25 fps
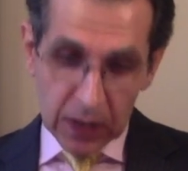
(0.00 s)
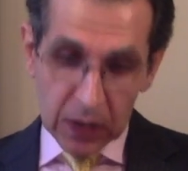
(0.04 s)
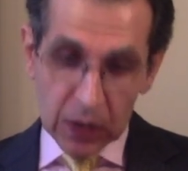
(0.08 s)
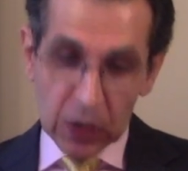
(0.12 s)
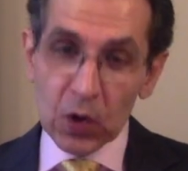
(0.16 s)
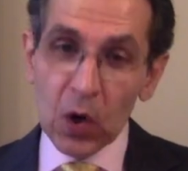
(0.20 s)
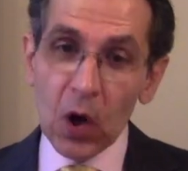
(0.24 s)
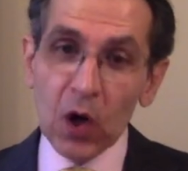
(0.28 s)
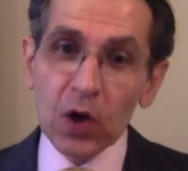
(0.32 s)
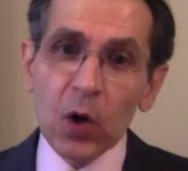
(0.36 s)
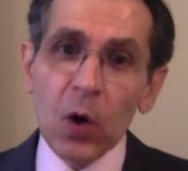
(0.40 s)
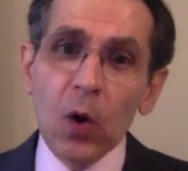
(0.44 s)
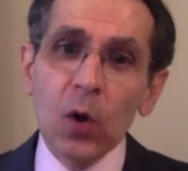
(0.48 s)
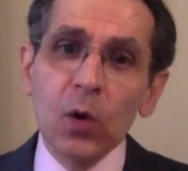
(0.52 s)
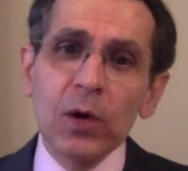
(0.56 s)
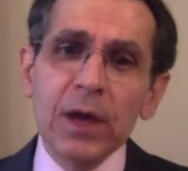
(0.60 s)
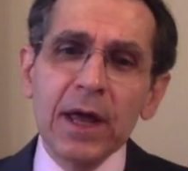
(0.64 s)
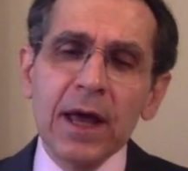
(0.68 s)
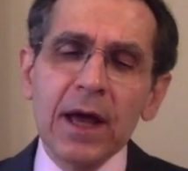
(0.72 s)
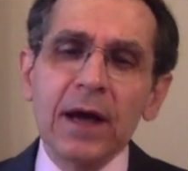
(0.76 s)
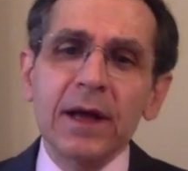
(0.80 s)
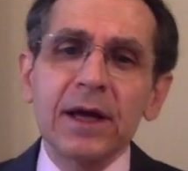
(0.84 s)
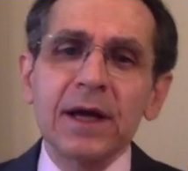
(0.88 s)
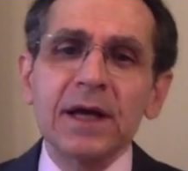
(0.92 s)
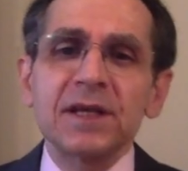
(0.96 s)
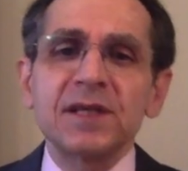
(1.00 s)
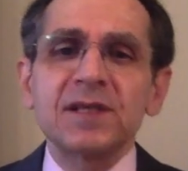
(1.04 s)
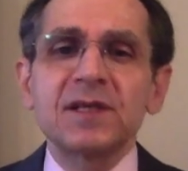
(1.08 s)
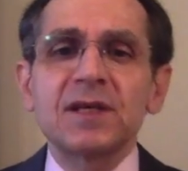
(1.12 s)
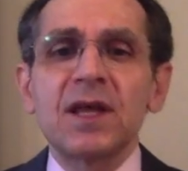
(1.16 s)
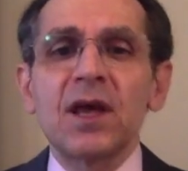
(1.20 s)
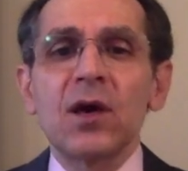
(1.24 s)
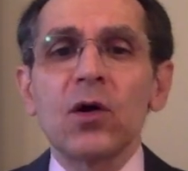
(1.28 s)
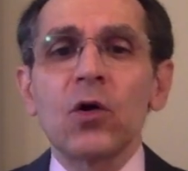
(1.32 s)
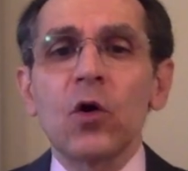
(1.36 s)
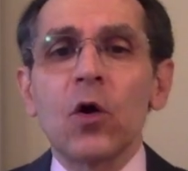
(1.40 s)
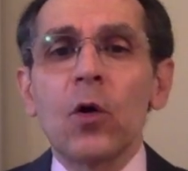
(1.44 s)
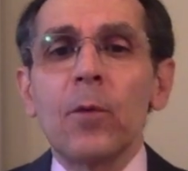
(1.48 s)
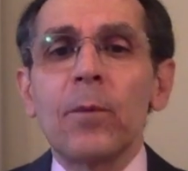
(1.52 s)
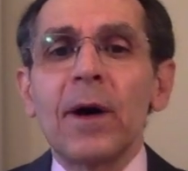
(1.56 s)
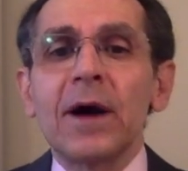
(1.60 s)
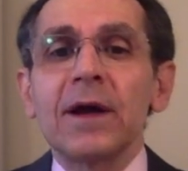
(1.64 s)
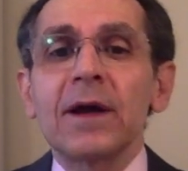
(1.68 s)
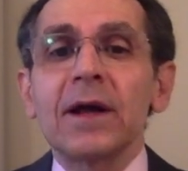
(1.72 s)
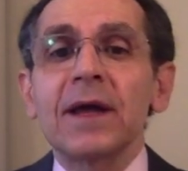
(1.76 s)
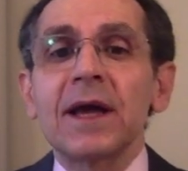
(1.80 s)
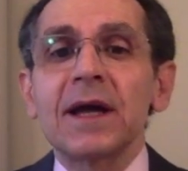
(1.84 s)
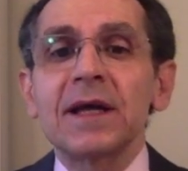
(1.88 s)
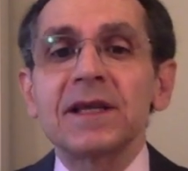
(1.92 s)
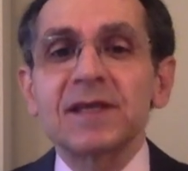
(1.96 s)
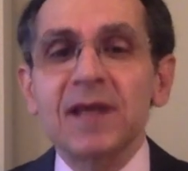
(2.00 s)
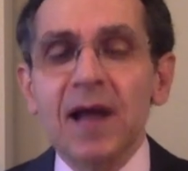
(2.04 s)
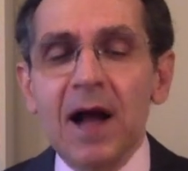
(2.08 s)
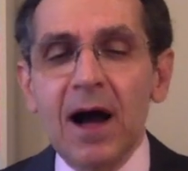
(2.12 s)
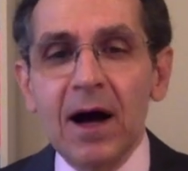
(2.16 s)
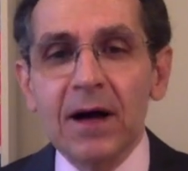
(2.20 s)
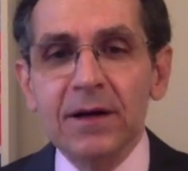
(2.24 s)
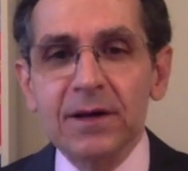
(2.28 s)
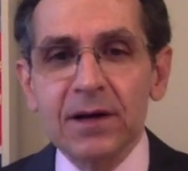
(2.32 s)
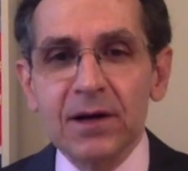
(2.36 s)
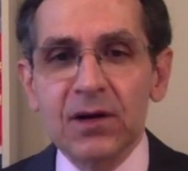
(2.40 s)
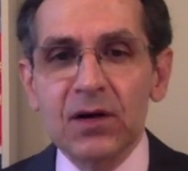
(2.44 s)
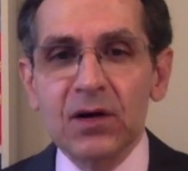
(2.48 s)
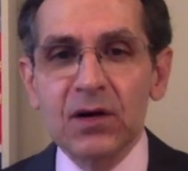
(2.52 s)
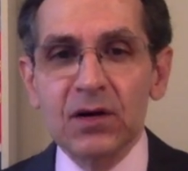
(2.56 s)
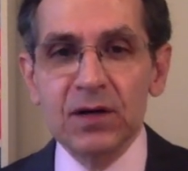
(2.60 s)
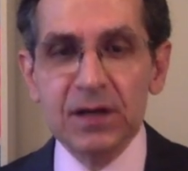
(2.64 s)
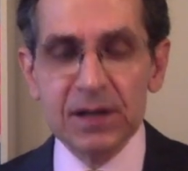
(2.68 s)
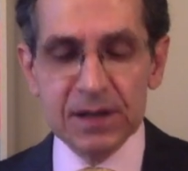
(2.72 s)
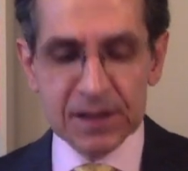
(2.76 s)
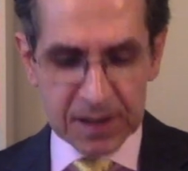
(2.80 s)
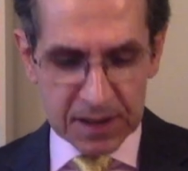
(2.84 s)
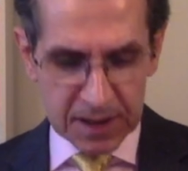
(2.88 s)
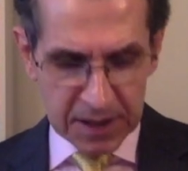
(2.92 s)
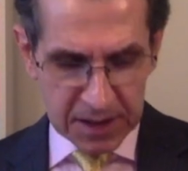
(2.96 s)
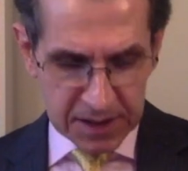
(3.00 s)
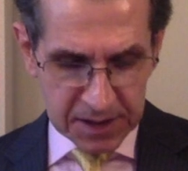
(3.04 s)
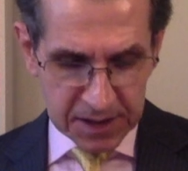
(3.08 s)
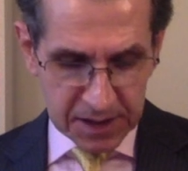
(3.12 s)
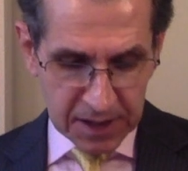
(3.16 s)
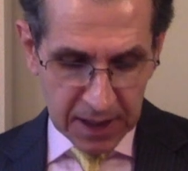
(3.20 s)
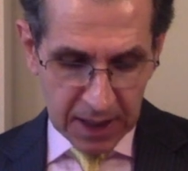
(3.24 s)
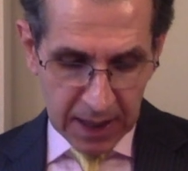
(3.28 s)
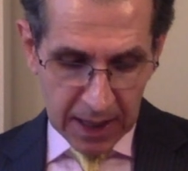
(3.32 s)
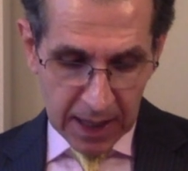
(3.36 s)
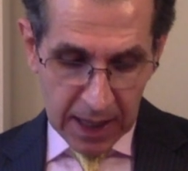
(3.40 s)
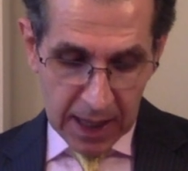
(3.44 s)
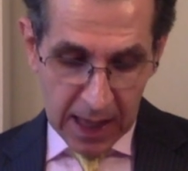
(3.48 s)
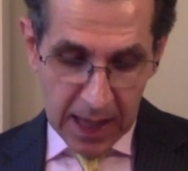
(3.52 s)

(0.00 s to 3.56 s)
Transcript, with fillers: not only against euro but against other currencies,